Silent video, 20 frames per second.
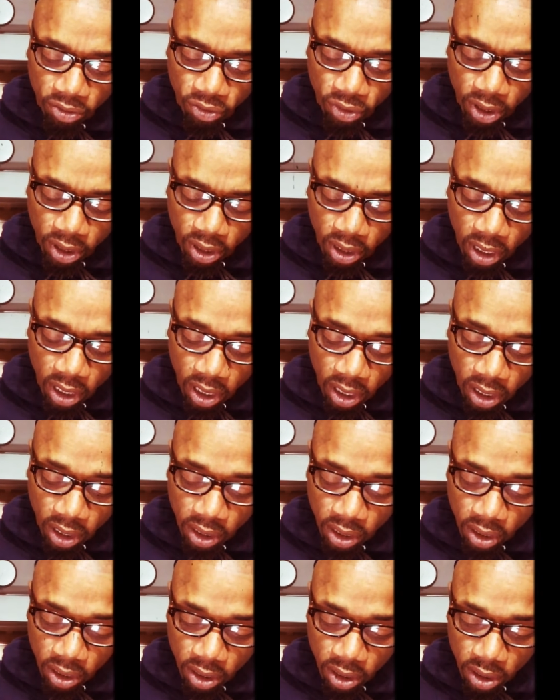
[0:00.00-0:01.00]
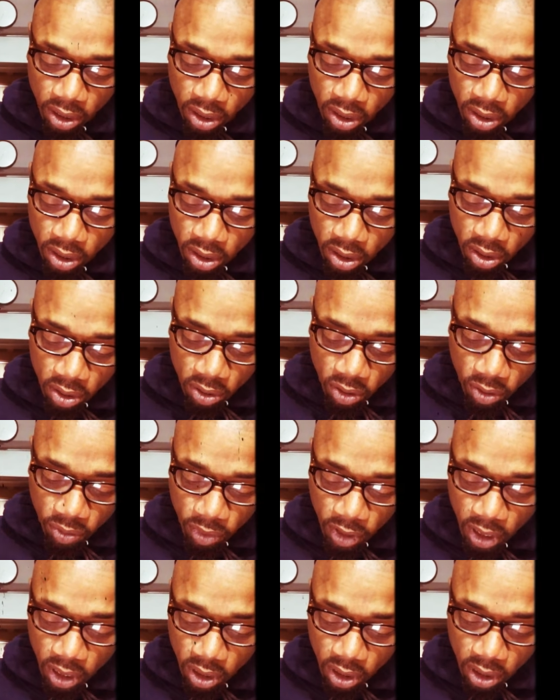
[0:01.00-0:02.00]
3 and 9.
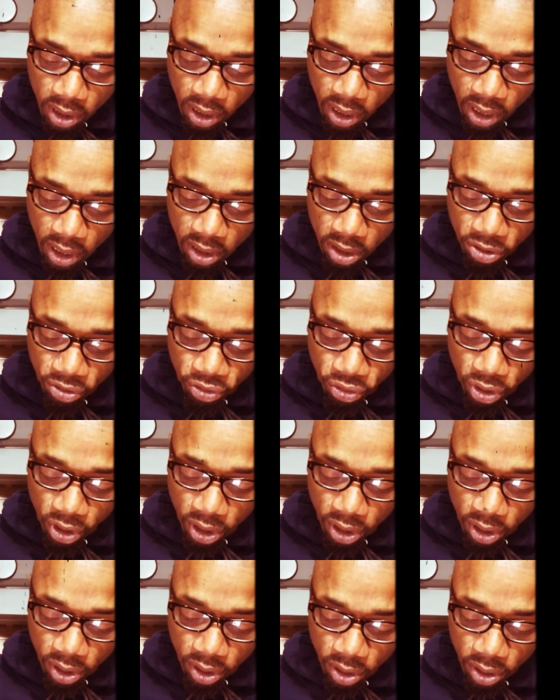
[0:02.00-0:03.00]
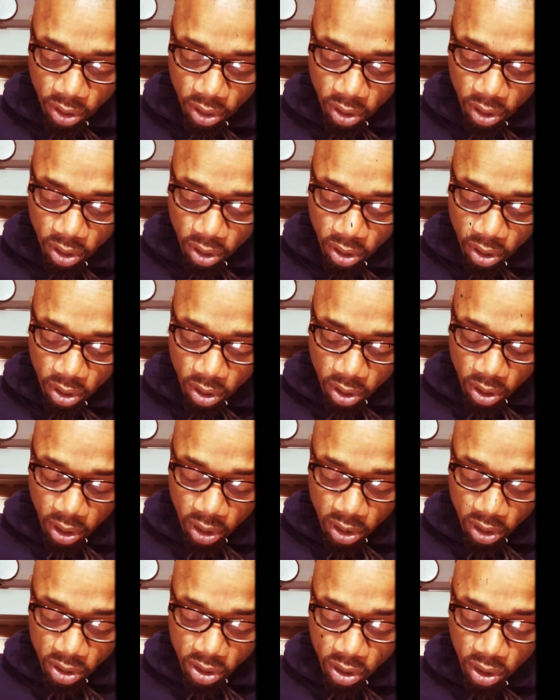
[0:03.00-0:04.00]
Malachi 3.
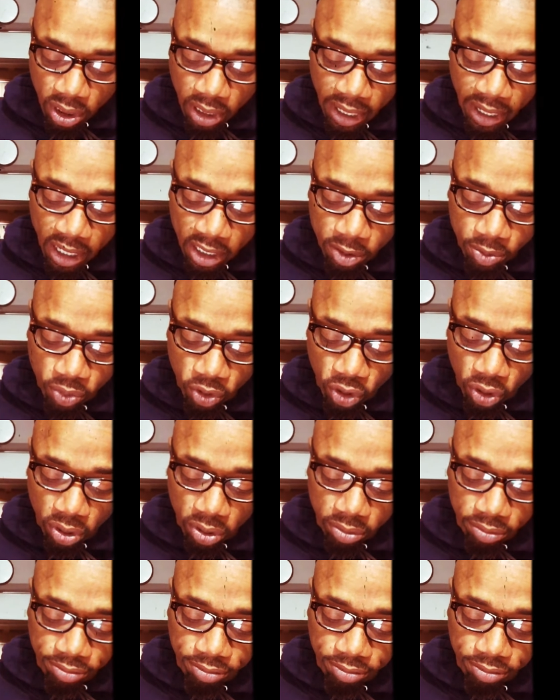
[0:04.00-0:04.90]
That's the last book.